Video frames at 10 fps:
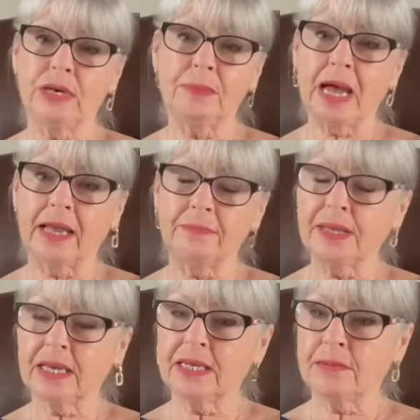a bag,
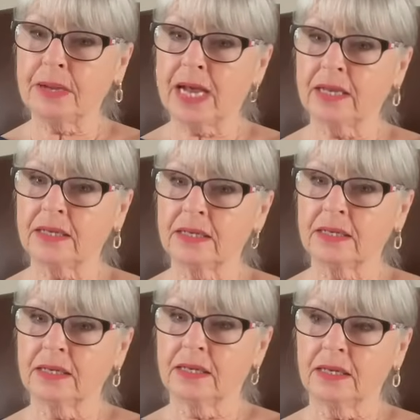making a bag.
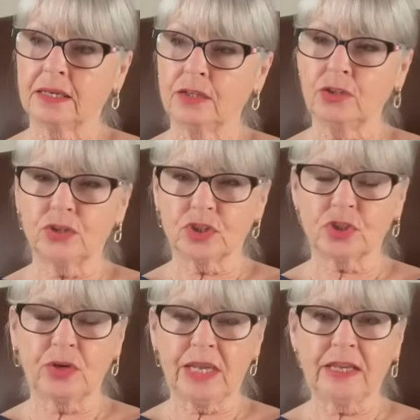You know,
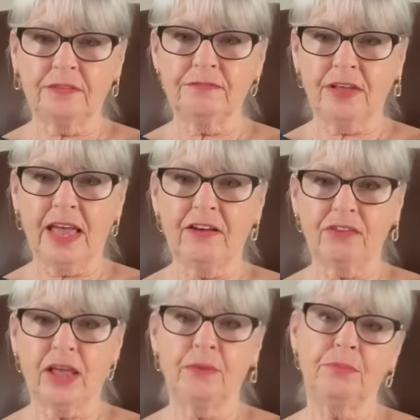so it can
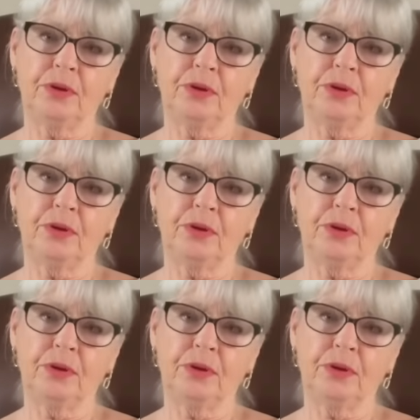vary,